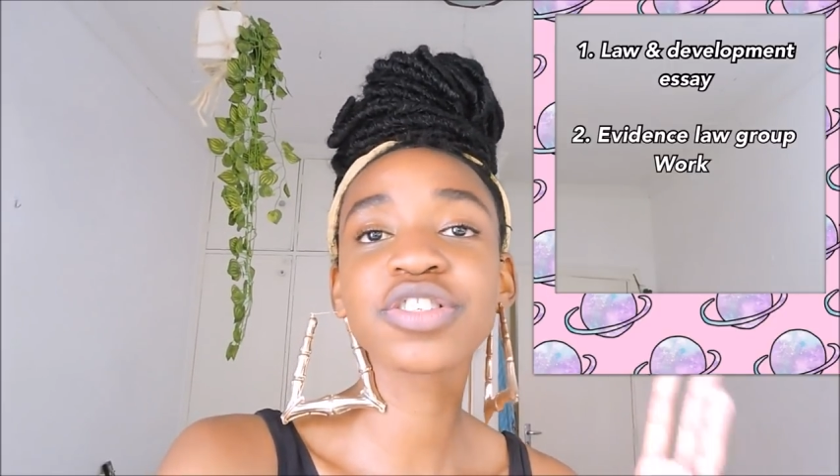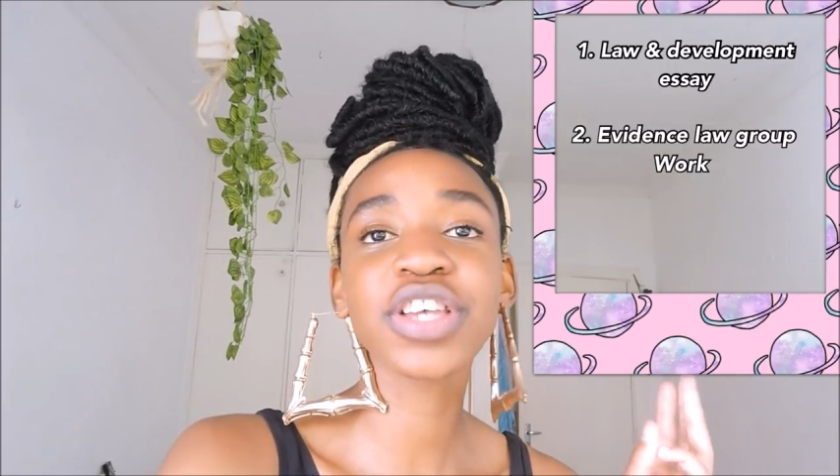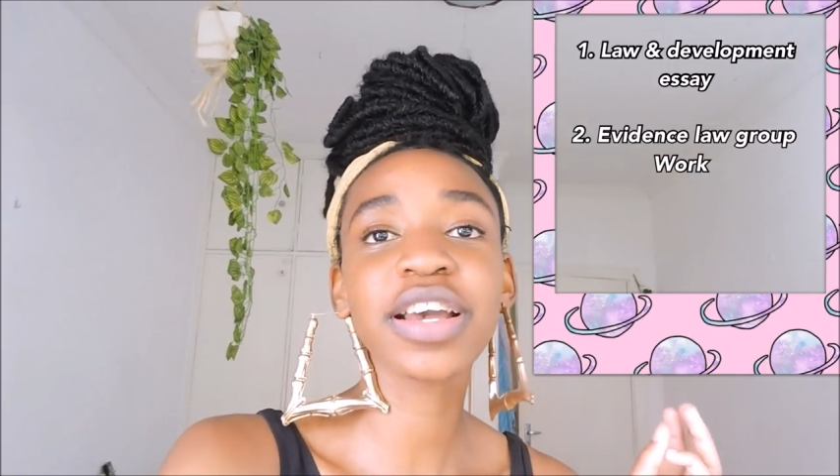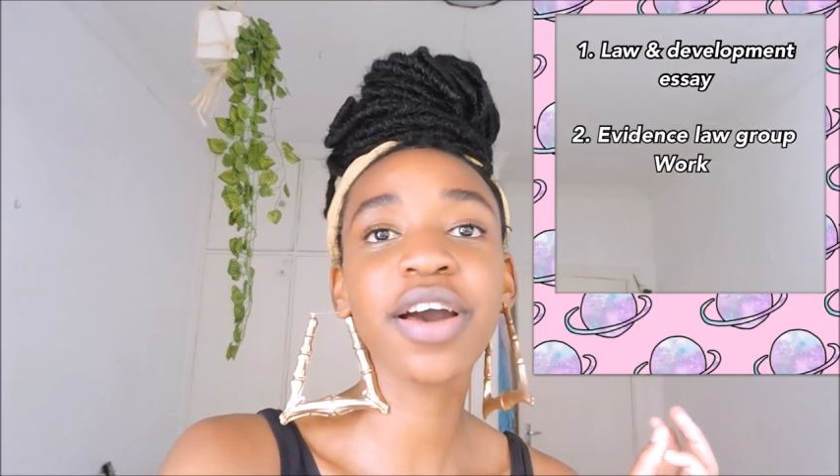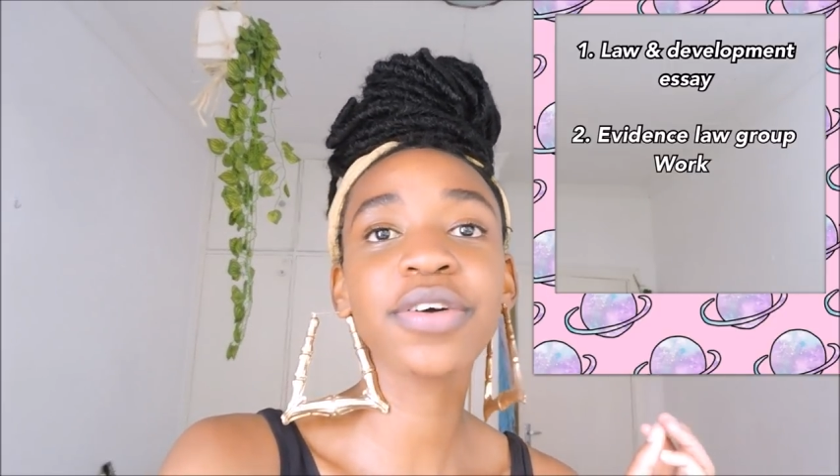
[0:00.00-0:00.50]
to
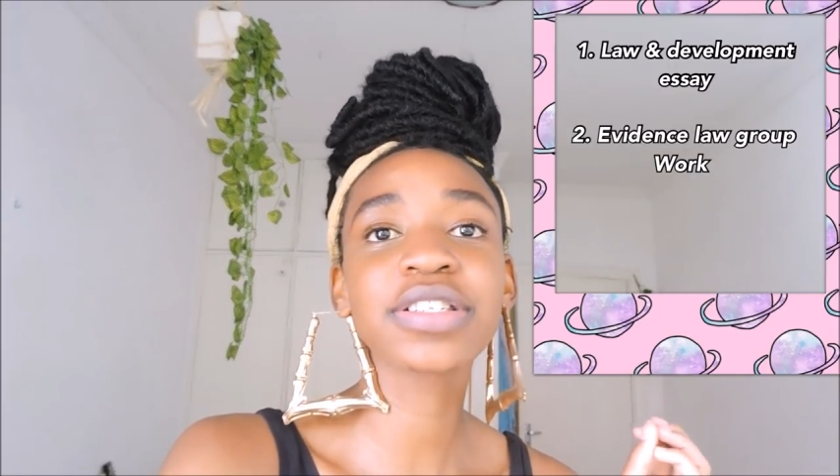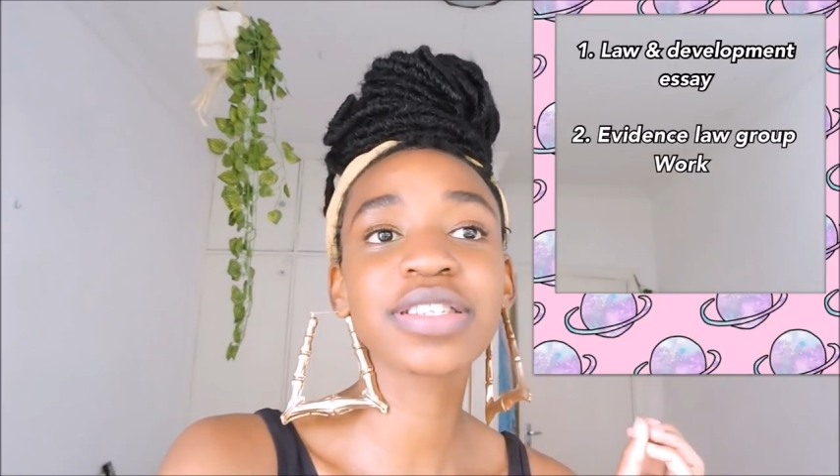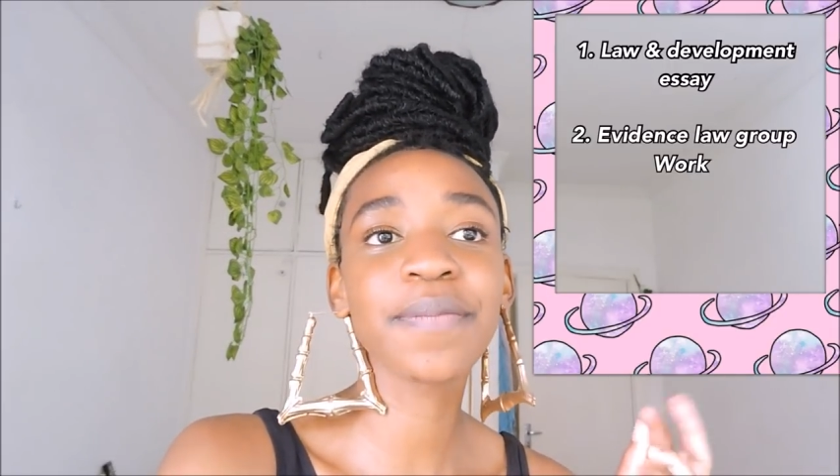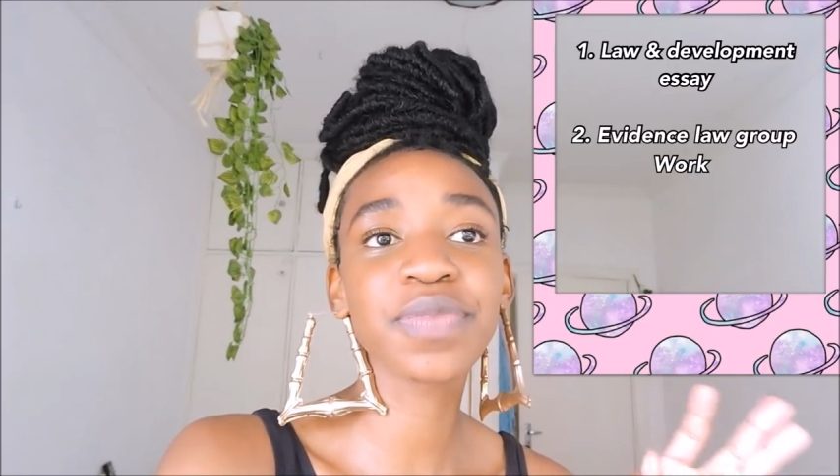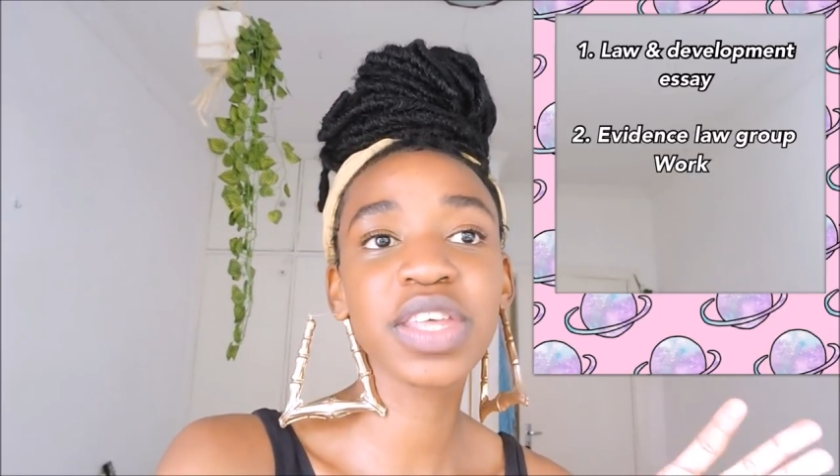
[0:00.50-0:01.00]
check out
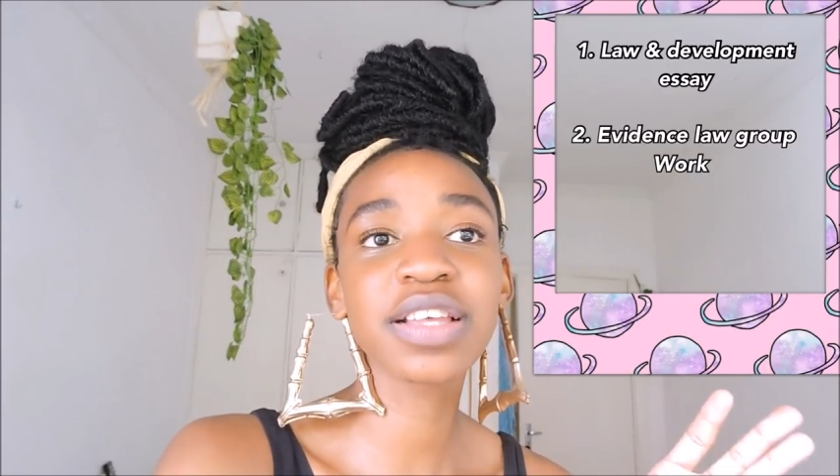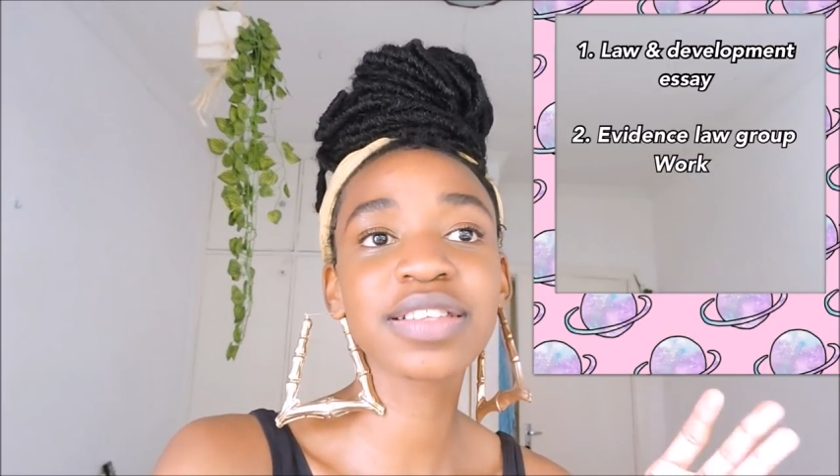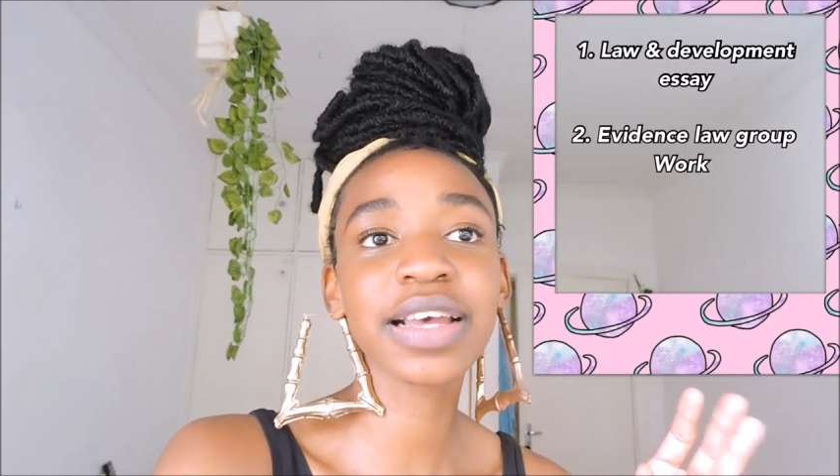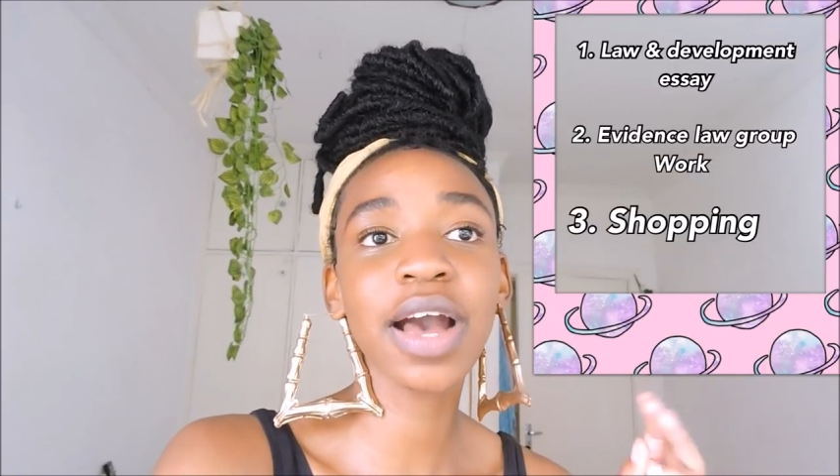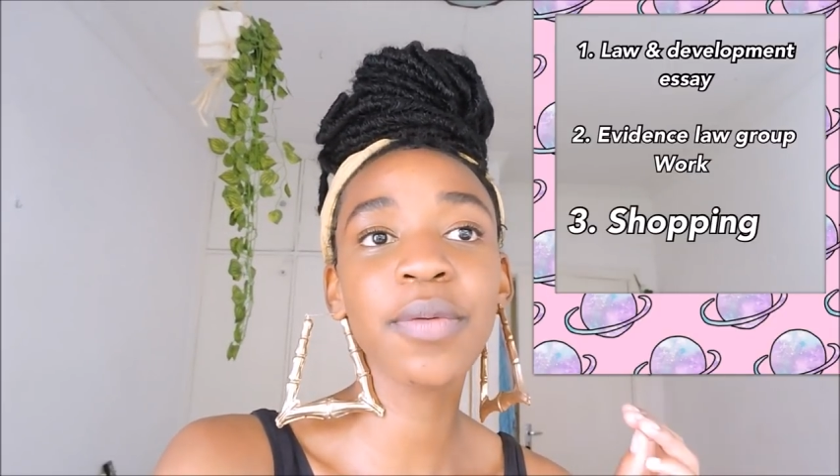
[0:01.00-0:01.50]
some
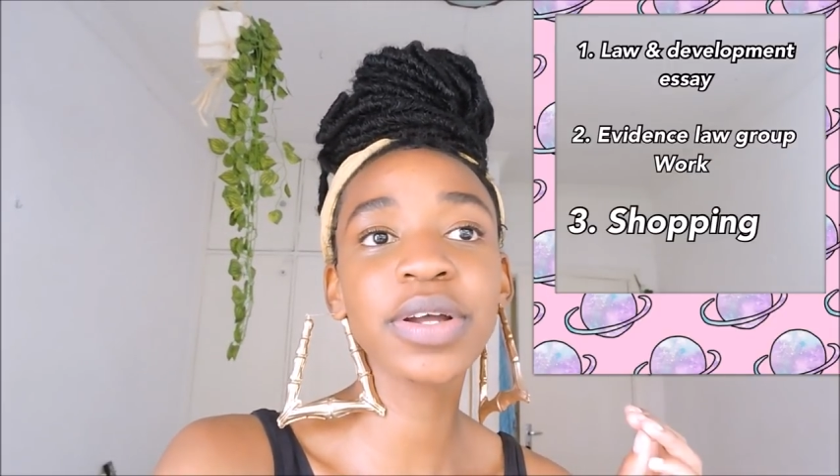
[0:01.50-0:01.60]
things, like I